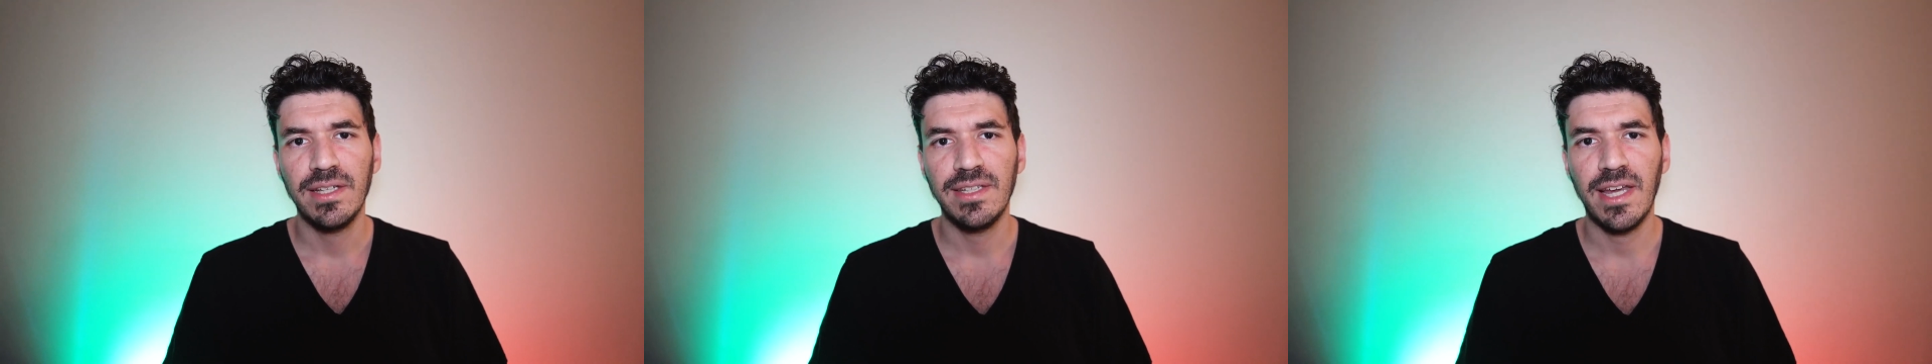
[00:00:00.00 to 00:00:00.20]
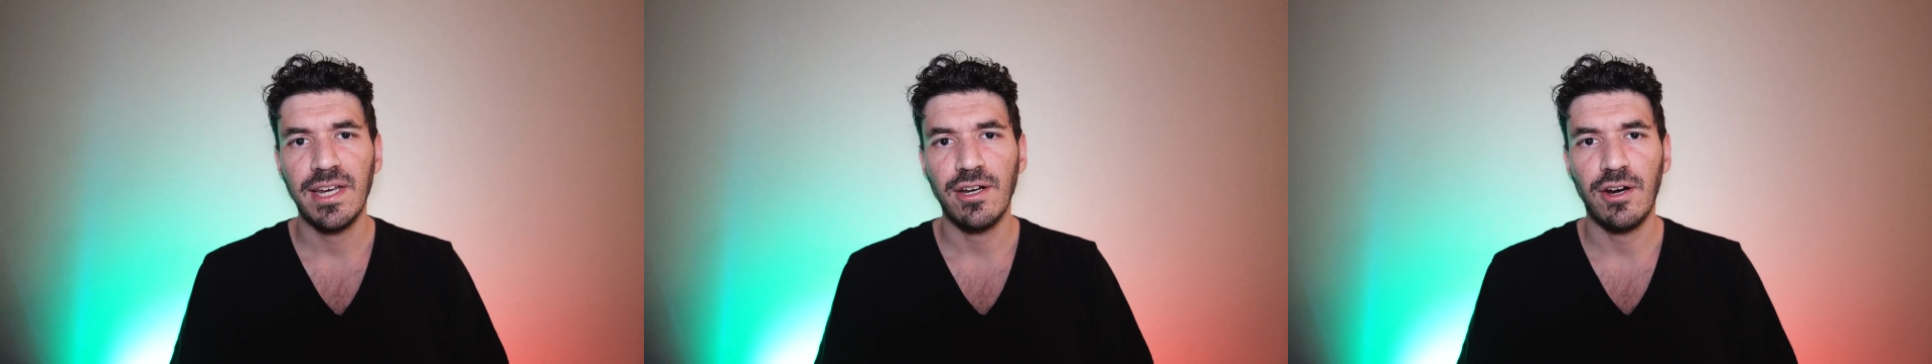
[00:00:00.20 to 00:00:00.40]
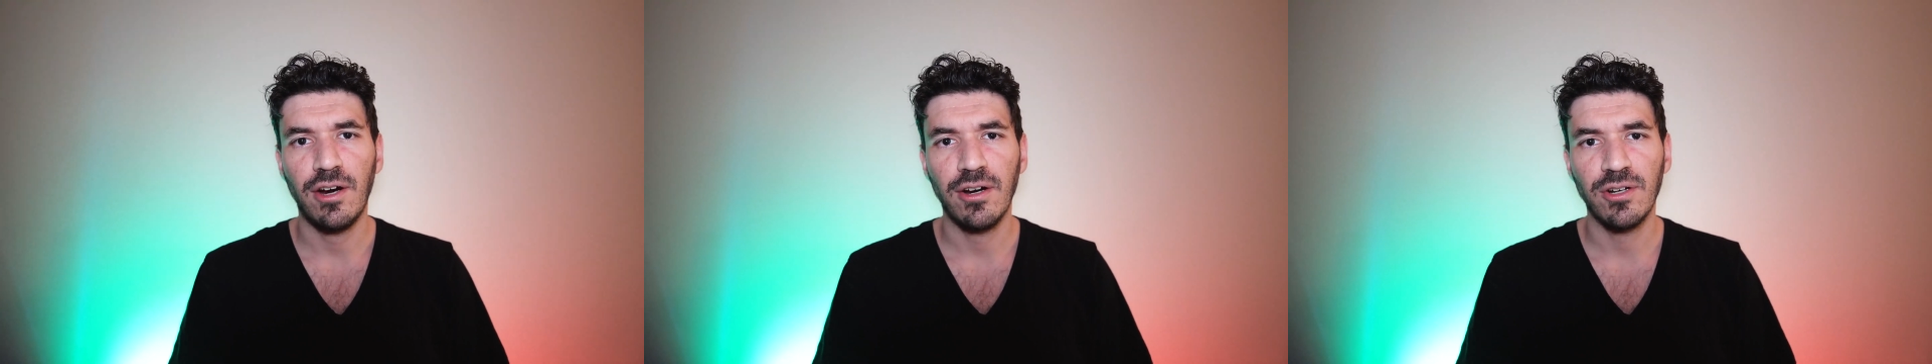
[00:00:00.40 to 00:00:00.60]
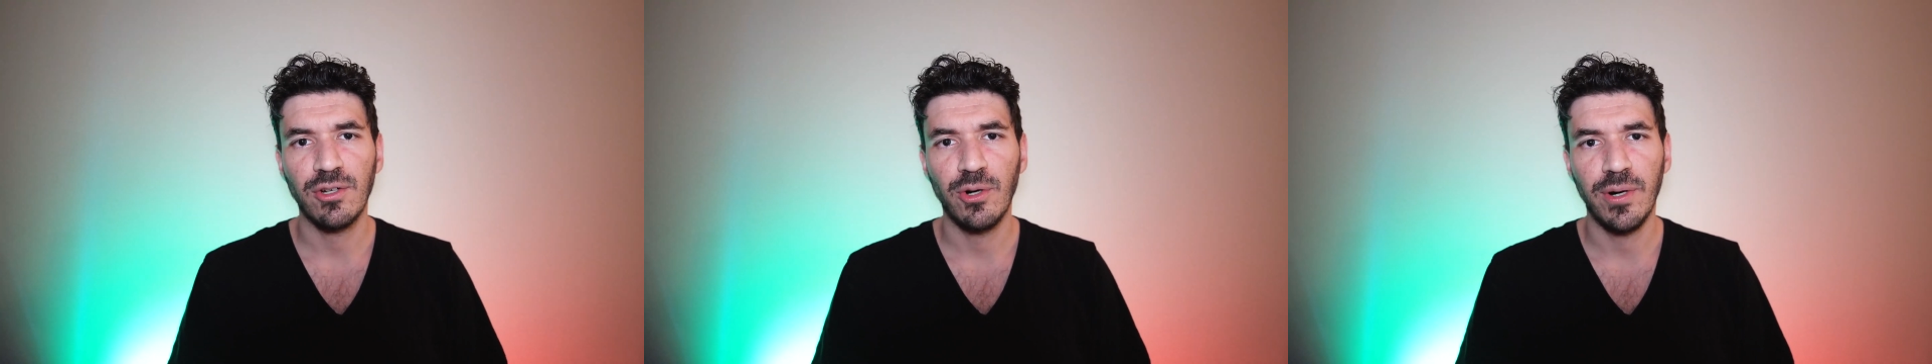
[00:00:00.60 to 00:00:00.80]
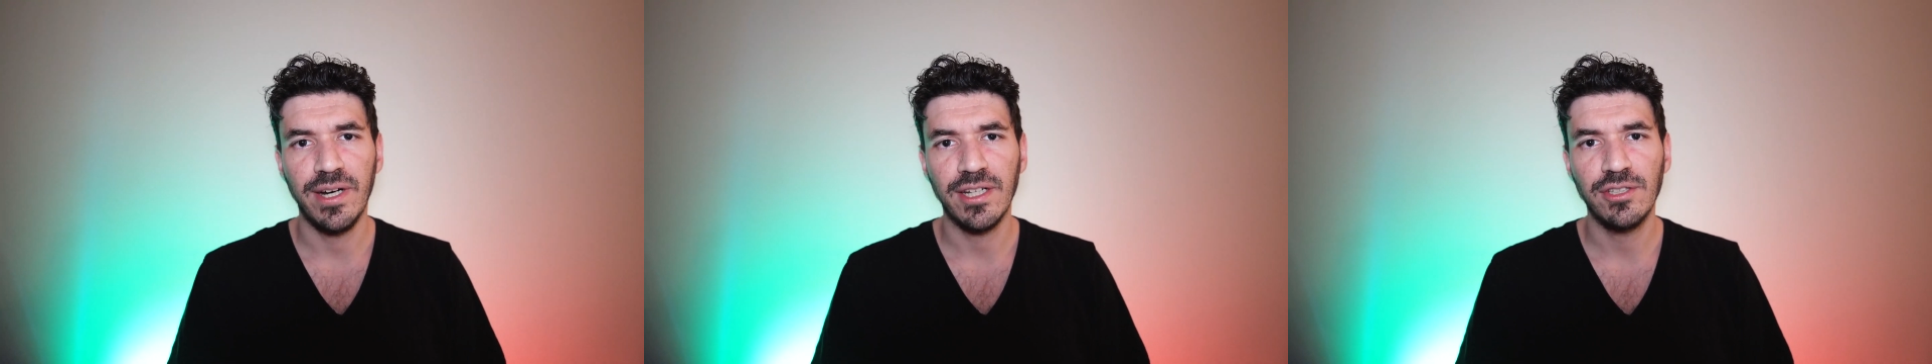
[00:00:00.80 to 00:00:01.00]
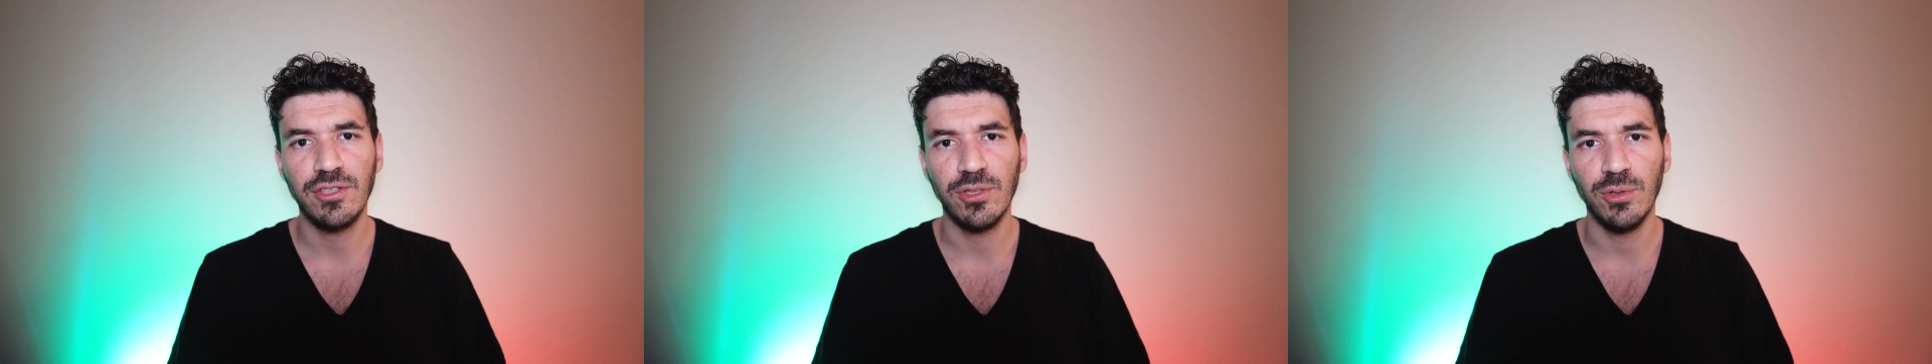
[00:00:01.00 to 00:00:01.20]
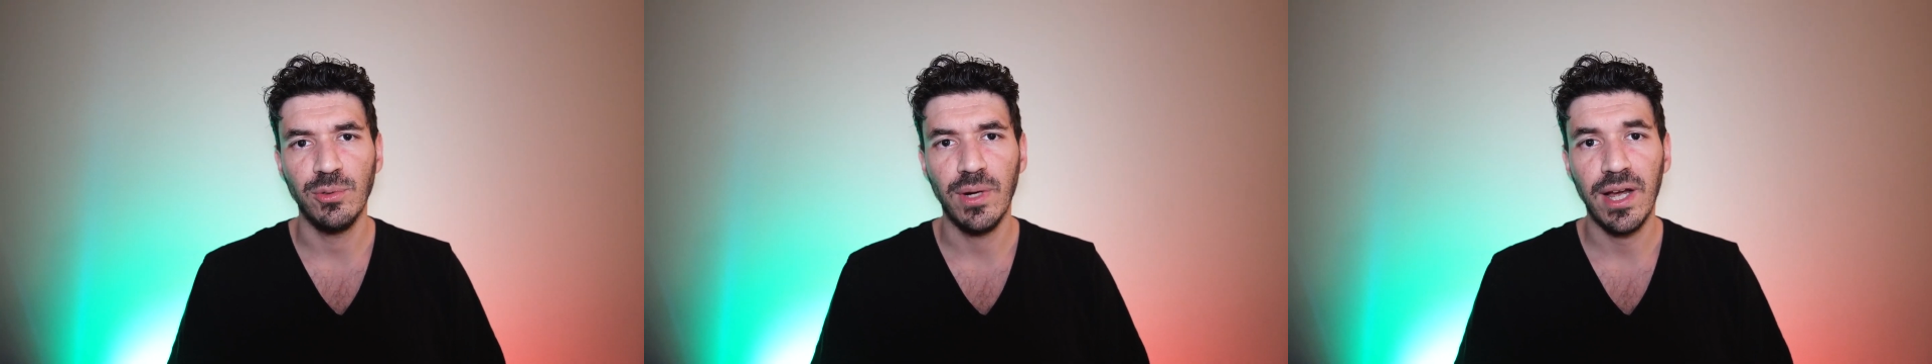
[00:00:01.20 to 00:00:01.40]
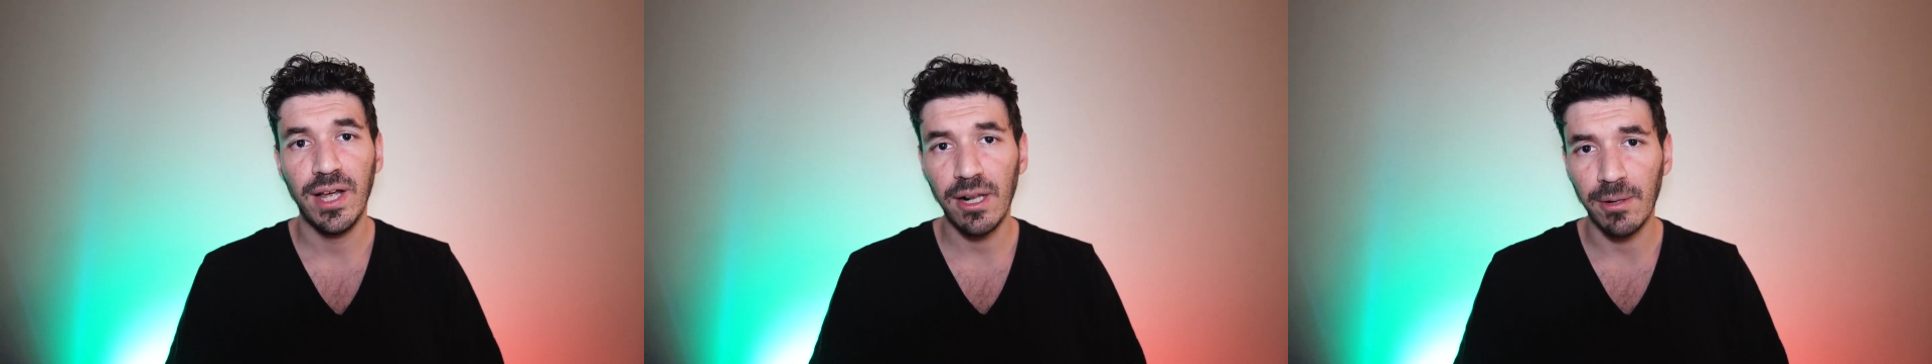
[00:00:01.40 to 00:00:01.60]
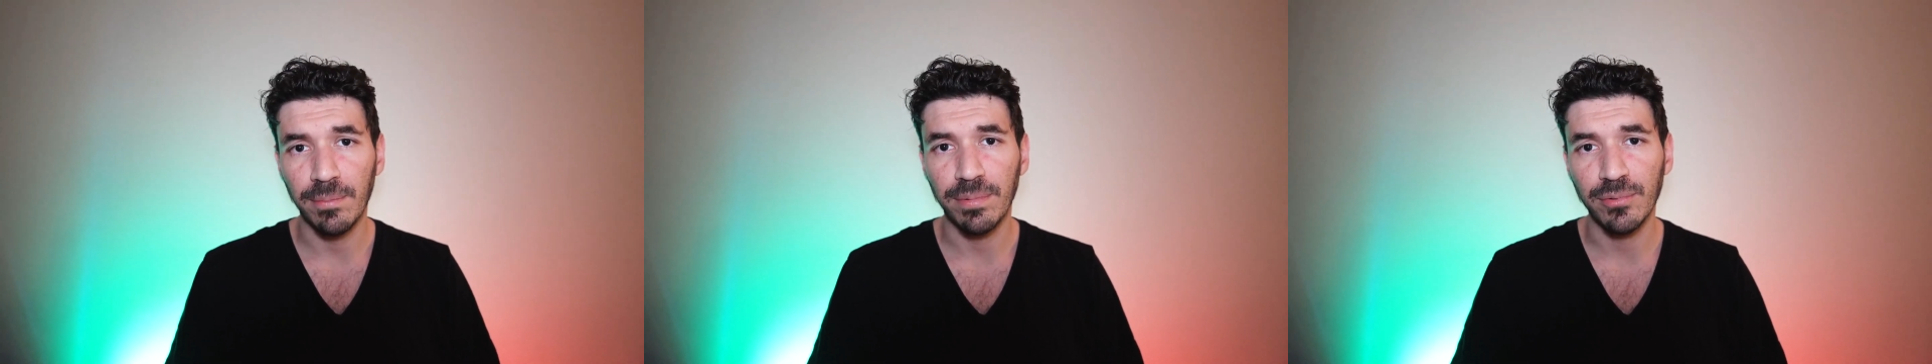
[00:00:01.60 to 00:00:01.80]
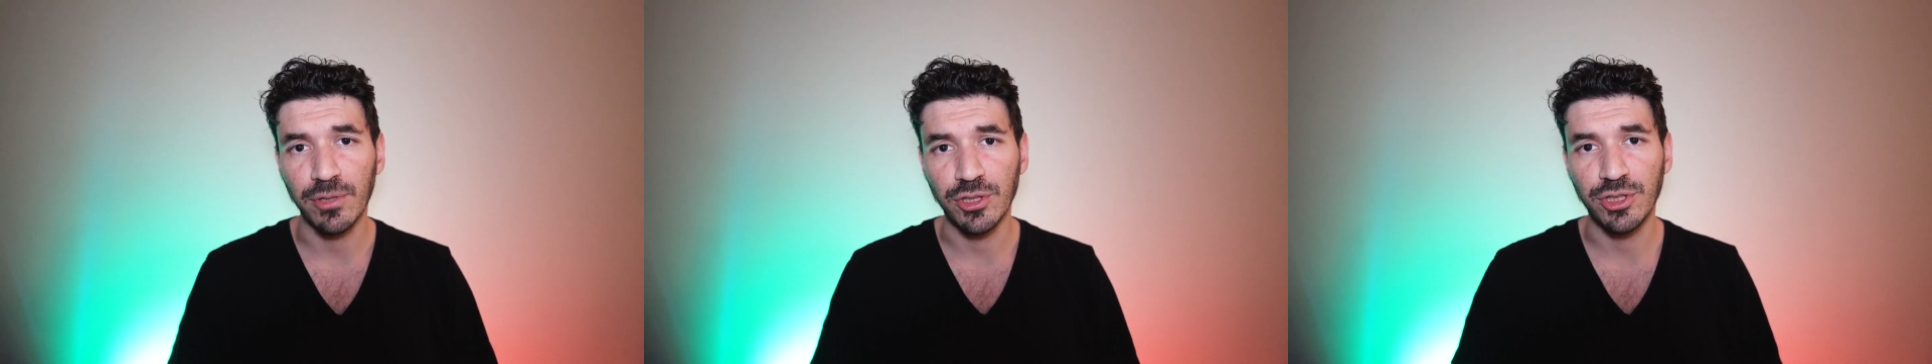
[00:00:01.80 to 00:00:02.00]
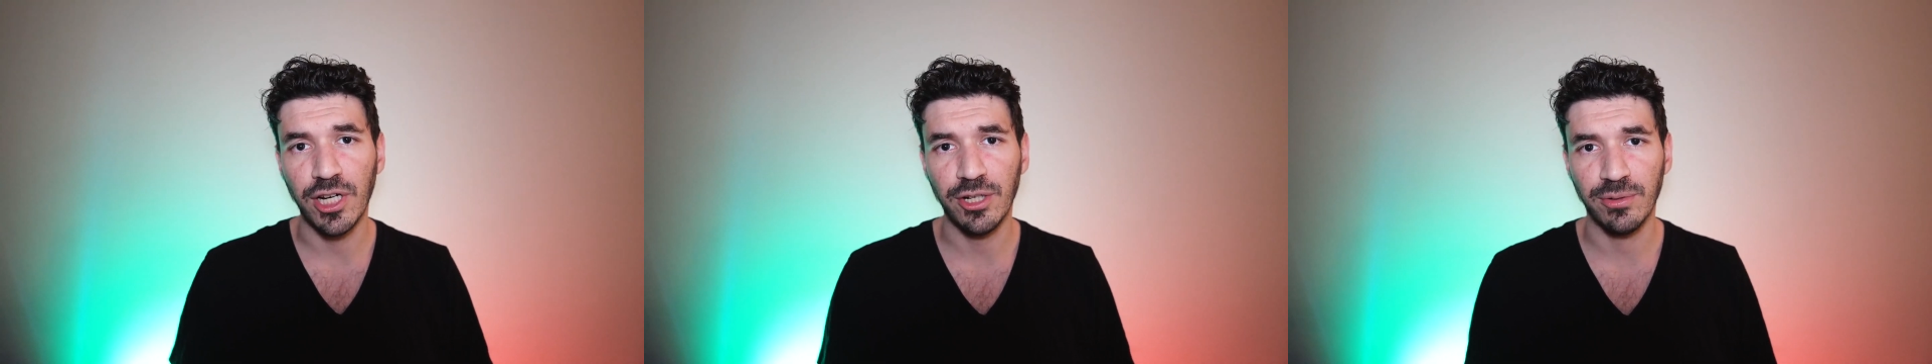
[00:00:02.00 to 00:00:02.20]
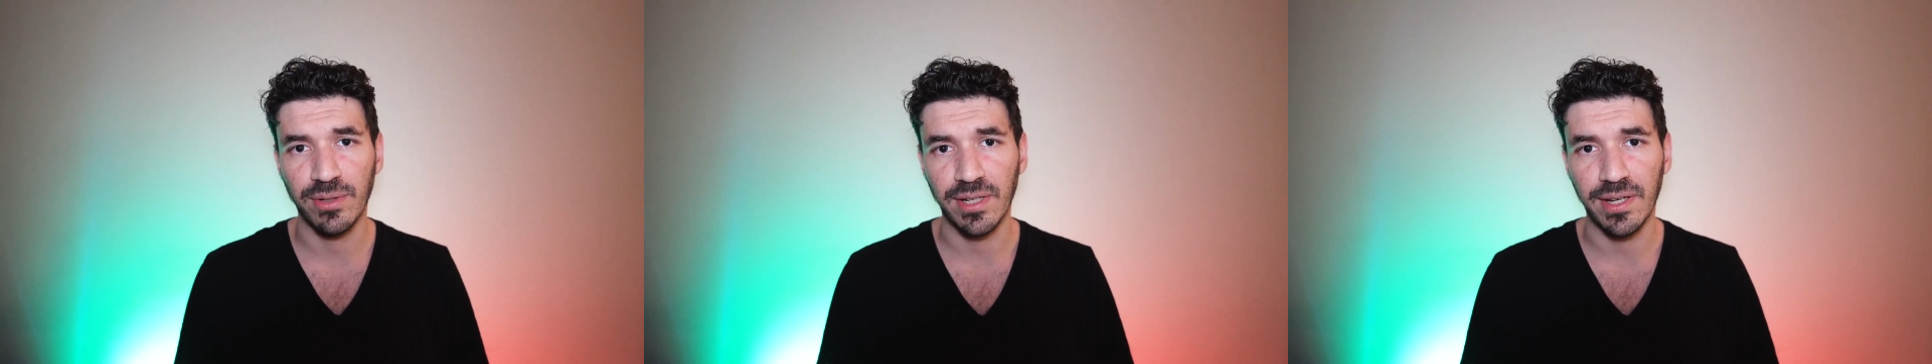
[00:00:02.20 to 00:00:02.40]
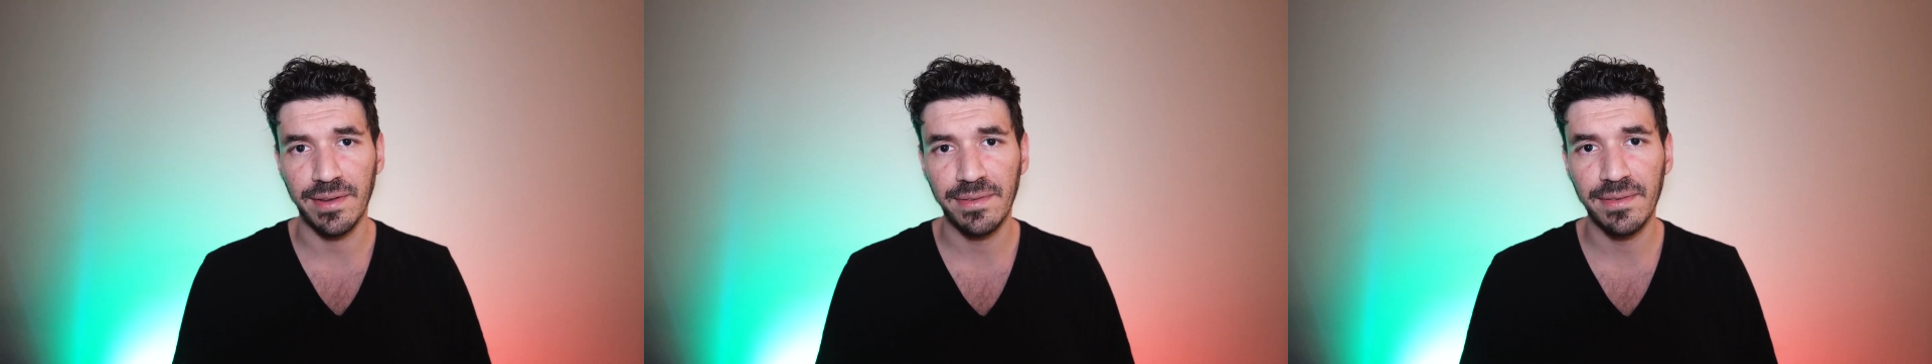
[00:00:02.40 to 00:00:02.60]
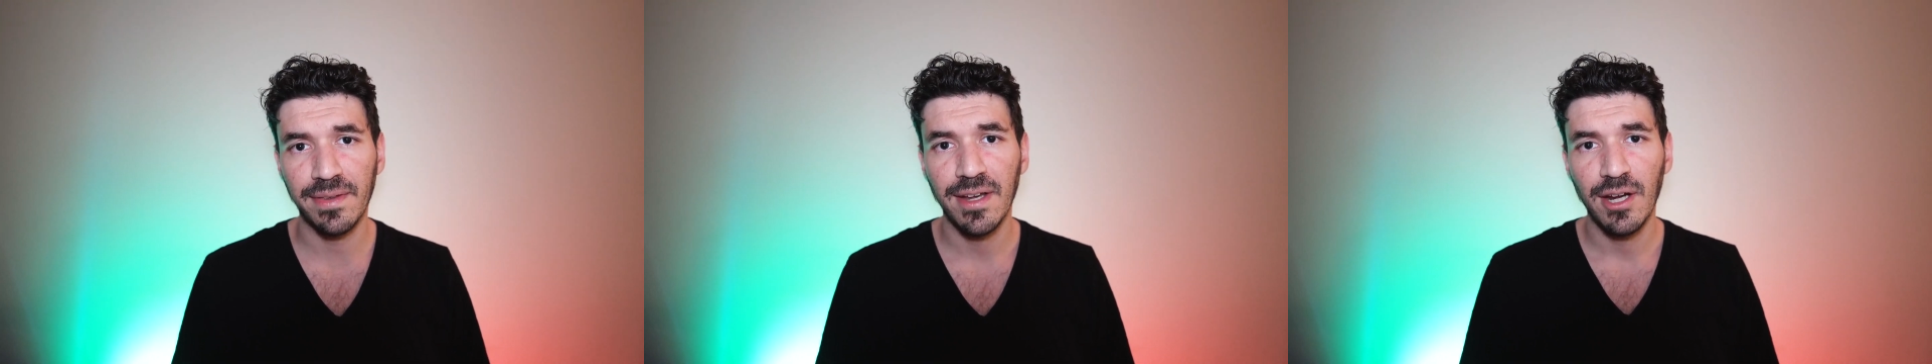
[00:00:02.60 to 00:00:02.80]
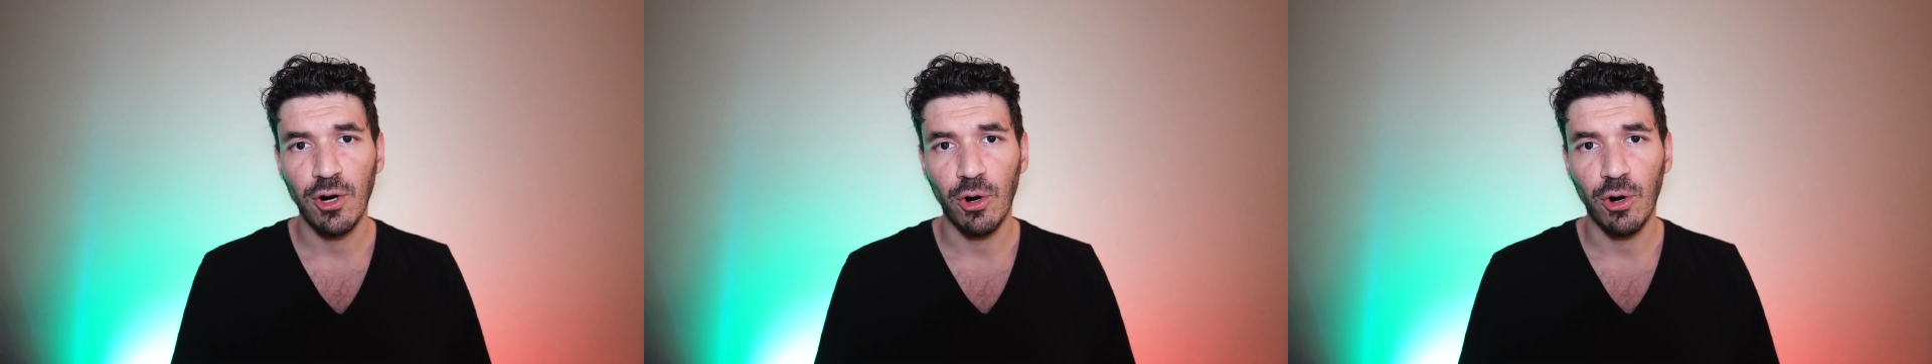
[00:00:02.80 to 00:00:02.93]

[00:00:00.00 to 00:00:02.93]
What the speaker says: that are going to help the generalists